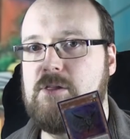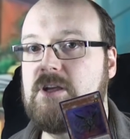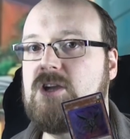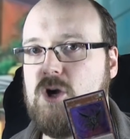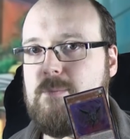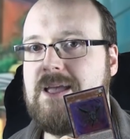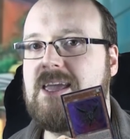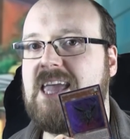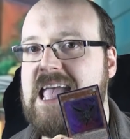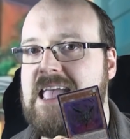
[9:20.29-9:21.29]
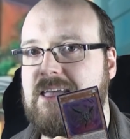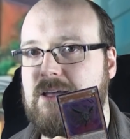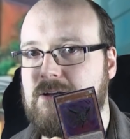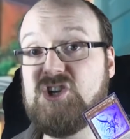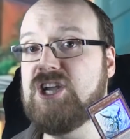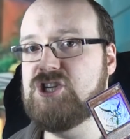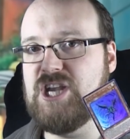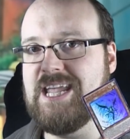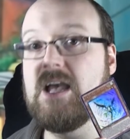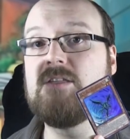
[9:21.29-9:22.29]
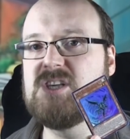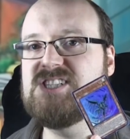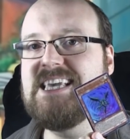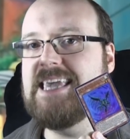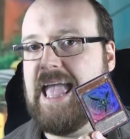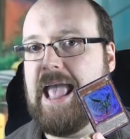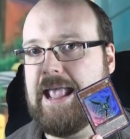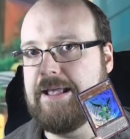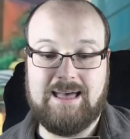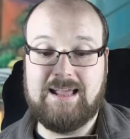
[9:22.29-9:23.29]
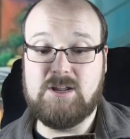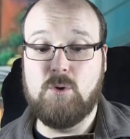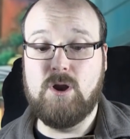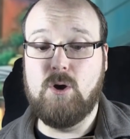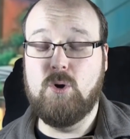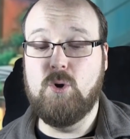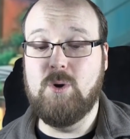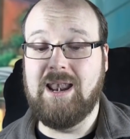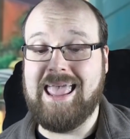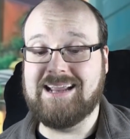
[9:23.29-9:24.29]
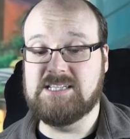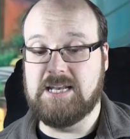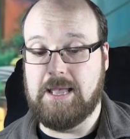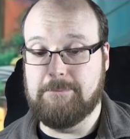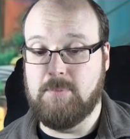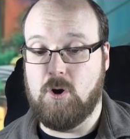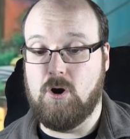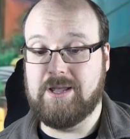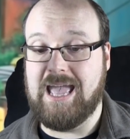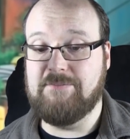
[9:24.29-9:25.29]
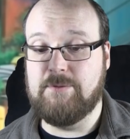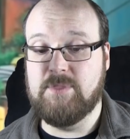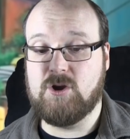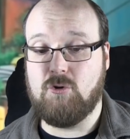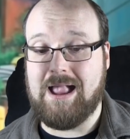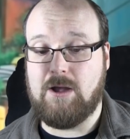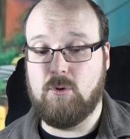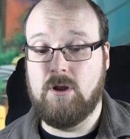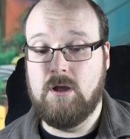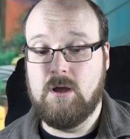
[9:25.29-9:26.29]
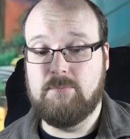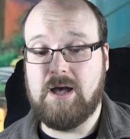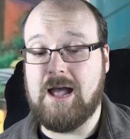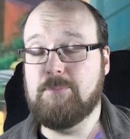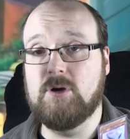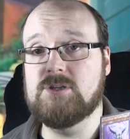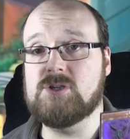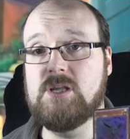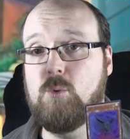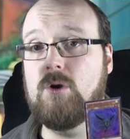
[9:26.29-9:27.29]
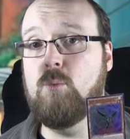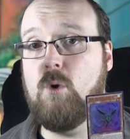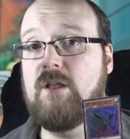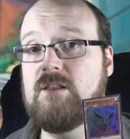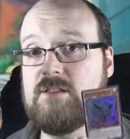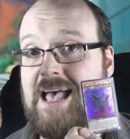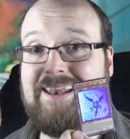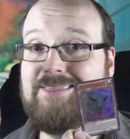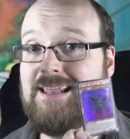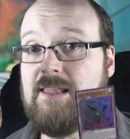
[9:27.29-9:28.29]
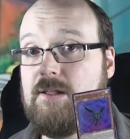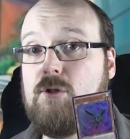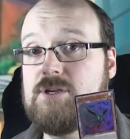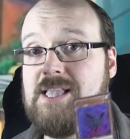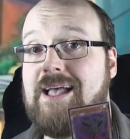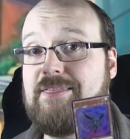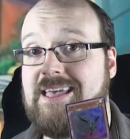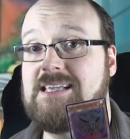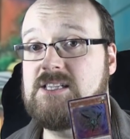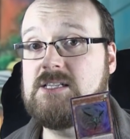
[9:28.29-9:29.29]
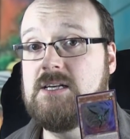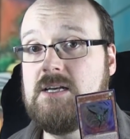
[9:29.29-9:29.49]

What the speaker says: the Cubic King. GG, the CK. And I don't know who elected him or gave him the crown, but I personally wouldn't want anything that looks like this